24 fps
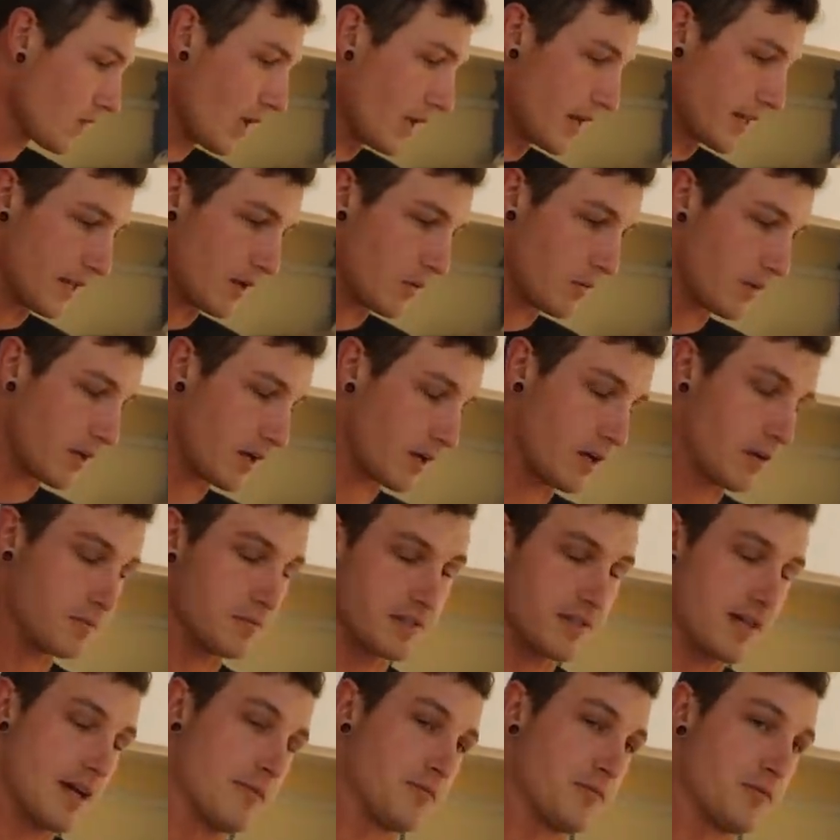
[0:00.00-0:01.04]
And then when it
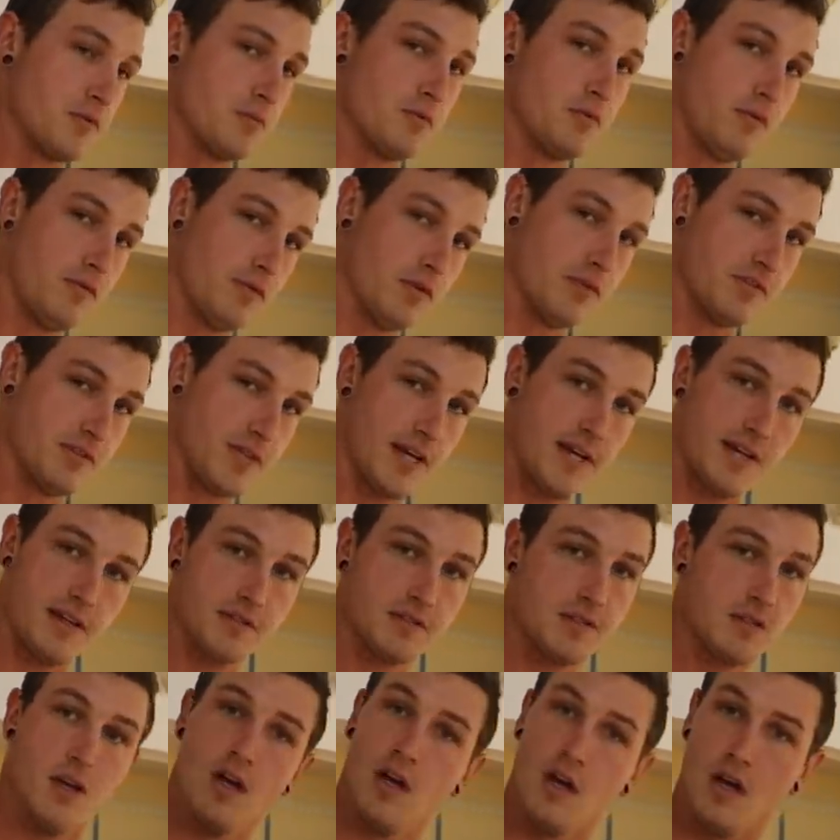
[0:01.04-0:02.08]
comes time to remove those
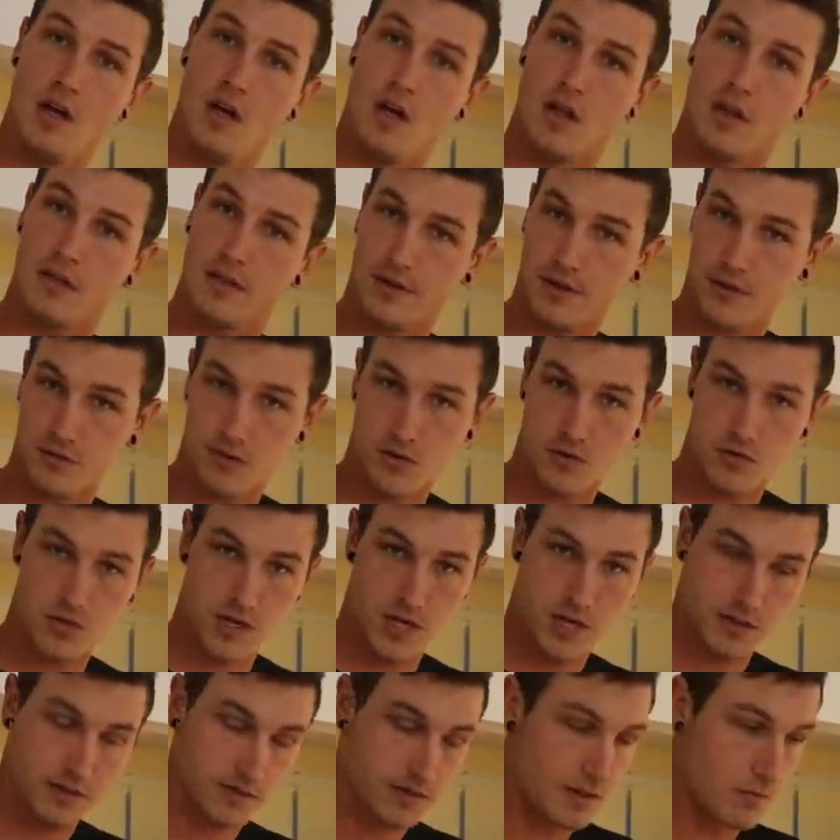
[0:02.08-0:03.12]
eggs, there's no
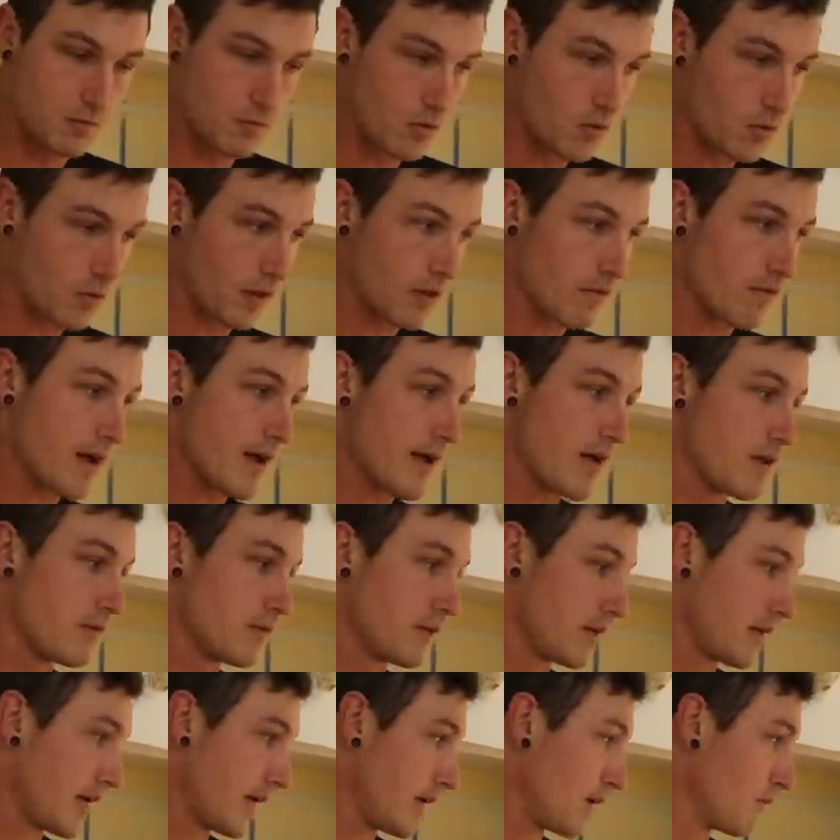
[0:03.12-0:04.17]
chance of them rolling
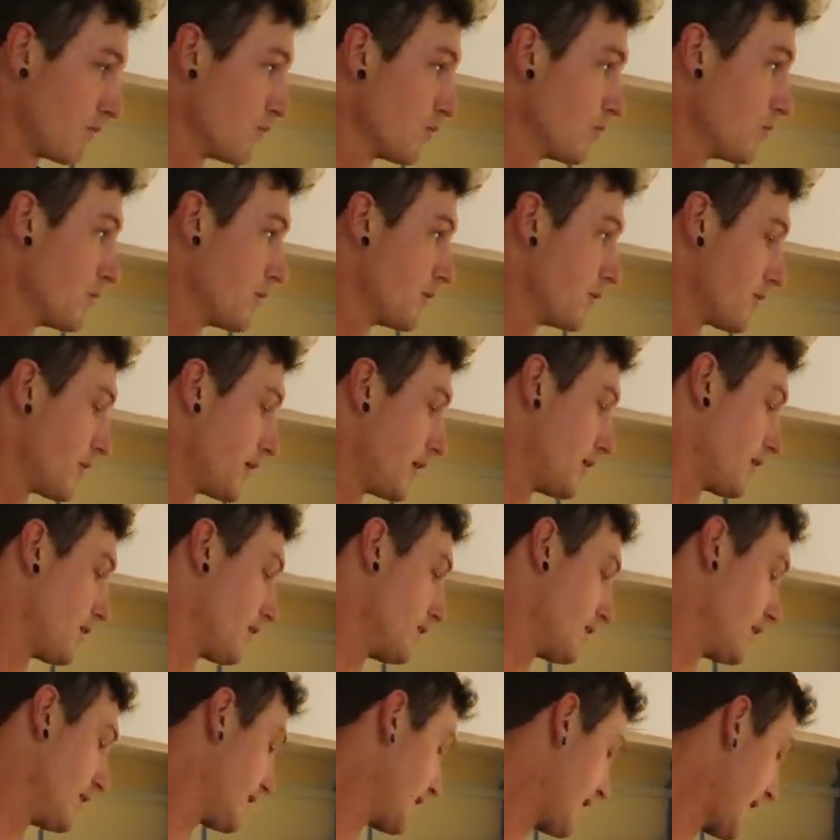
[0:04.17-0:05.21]
around and getting ruined or
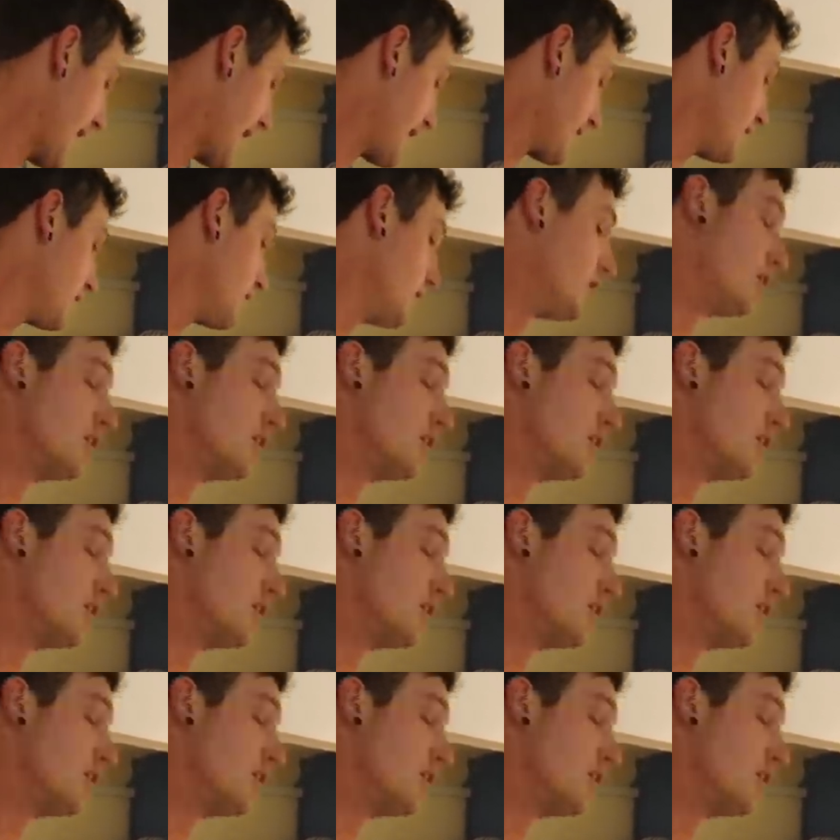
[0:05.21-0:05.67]
anything like that.